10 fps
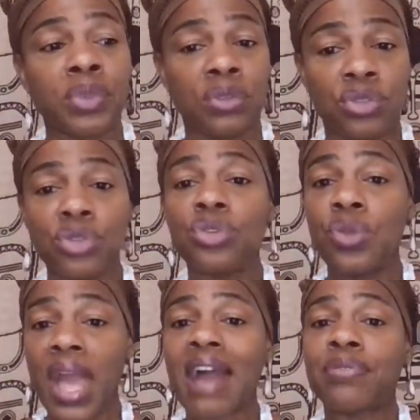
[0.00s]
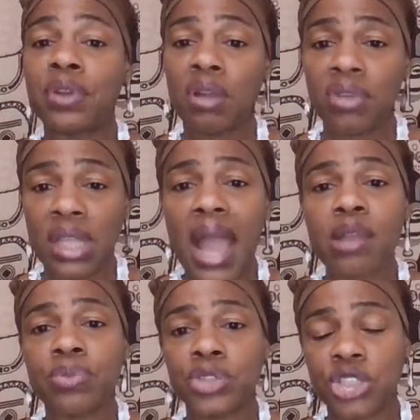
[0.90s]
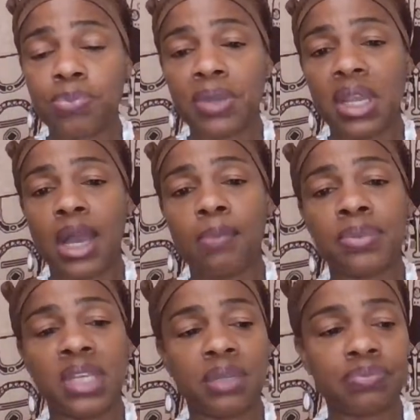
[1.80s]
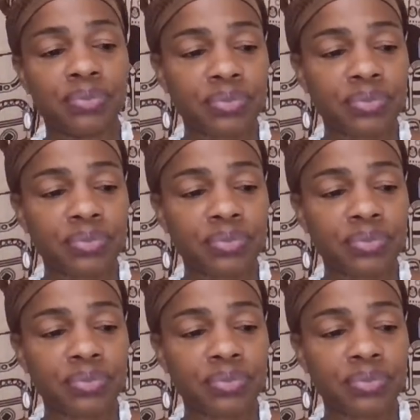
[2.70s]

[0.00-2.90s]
Do you have a reliable shipping company?